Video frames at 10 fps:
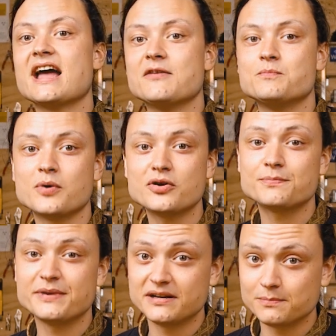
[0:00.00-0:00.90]
have
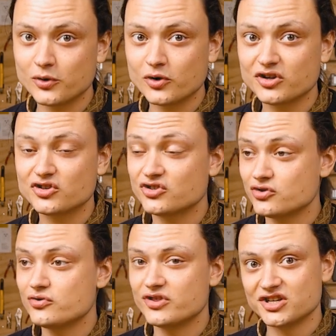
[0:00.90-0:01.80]
both been imported
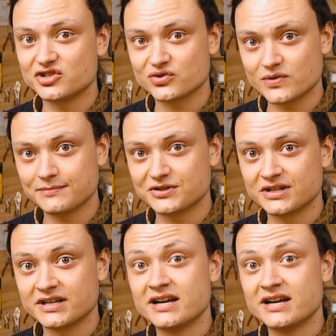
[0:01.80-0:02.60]
to this script.